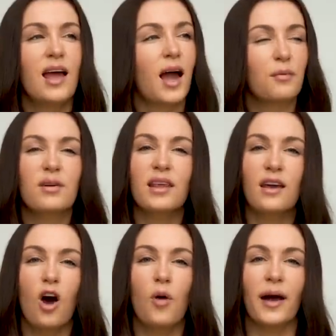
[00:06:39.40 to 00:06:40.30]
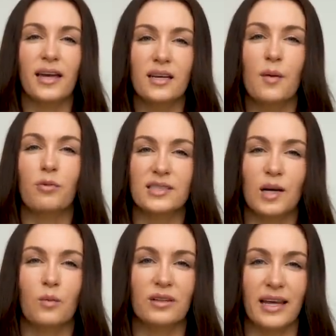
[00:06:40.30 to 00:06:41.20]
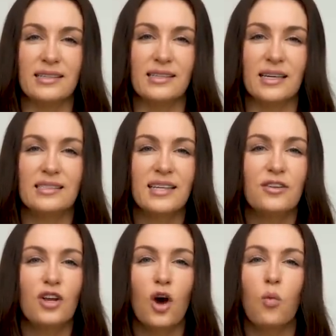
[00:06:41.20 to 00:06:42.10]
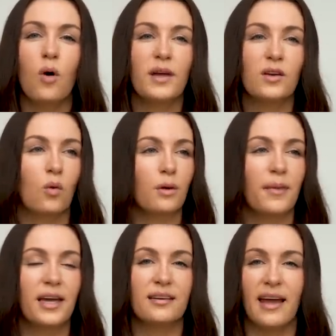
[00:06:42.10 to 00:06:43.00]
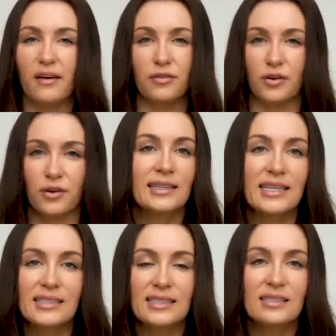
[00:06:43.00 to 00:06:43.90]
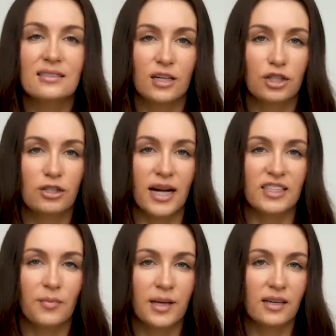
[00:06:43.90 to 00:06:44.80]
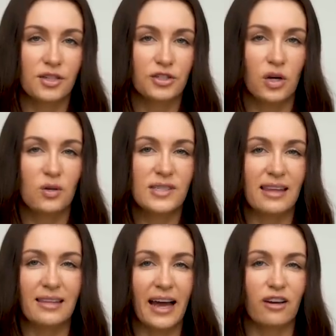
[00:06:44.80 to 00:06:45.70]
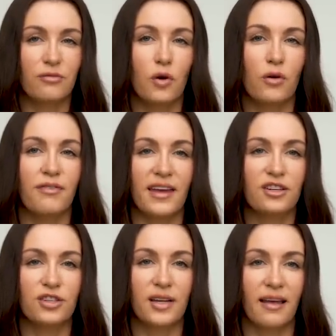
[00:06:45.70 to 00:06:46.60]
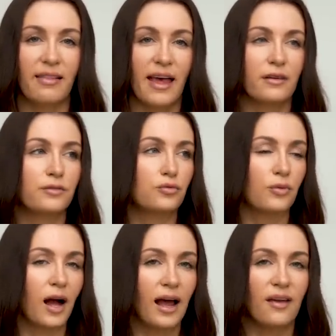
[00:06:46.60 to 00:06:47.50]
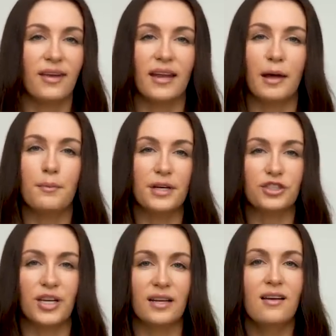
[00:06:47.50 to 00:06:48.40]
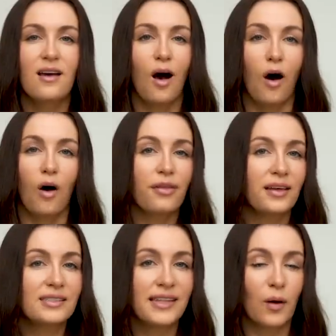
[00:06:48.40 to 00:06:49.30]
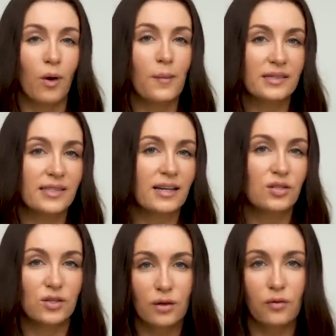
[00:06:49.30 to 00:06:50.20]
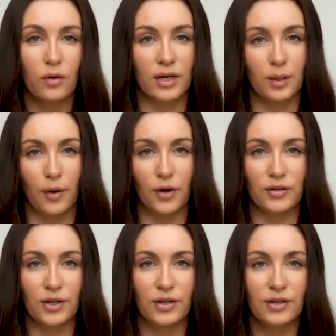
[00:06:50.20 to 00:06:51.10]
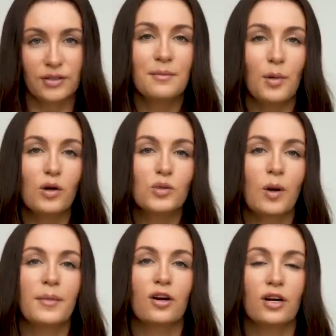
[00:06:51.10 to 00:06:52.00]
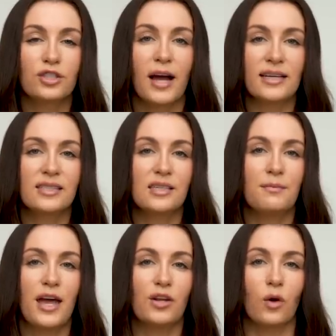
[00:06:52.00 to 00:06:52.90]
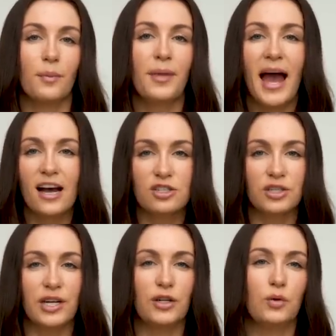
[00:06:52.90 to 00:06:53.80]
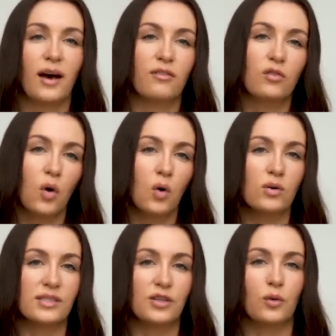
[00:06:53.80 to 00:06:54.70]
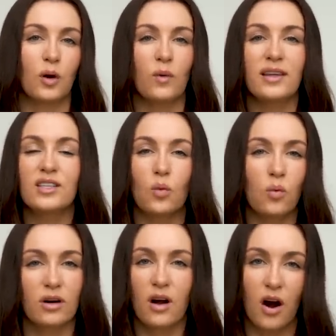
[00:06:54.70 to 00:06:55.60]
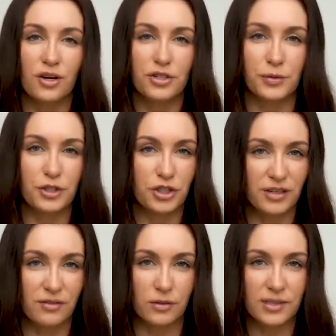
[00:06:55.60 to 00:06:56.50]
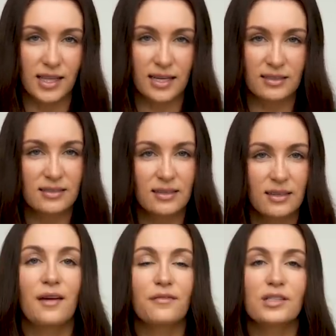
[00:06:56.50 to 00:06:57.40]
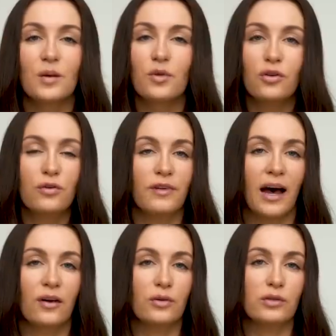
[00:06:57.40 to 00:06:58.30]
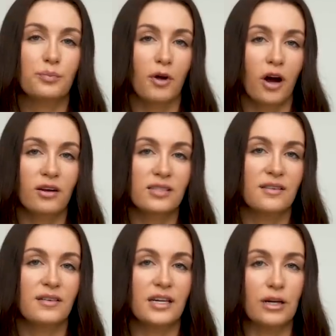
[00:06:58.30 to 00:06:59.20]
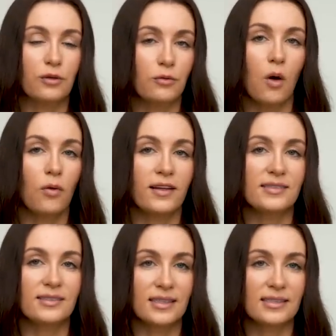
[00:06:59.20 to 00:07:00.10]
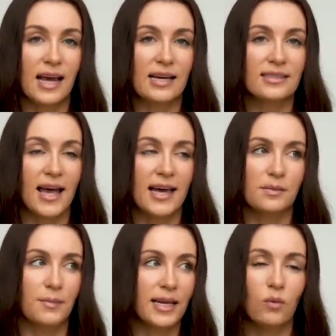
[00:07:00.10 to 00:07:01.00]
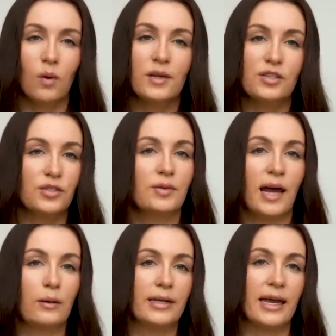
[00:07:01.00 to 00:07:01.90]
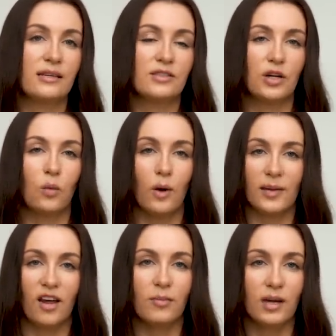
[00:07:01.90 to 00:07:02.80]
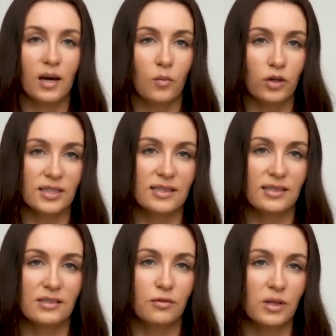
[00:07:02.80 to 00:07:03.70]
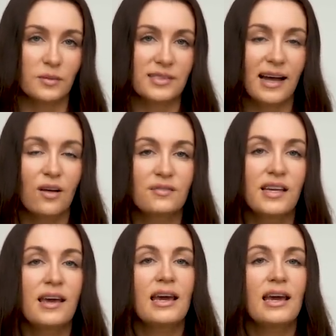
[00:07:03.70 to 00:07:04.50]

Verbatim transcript: I really hope I end up with someone lazy, said no woman or man ever. Laziness is unattractive because it shows a lack of motivation, a lack of drive and ambition, all things that women tend to look for in a partner. Most women are attracted to men who are passionate, who have goals, and who are willing to work hard to achieve those things. And for someone who values productivity, growth, and success, as many women do nowadays, you know, women have become more successful themselves,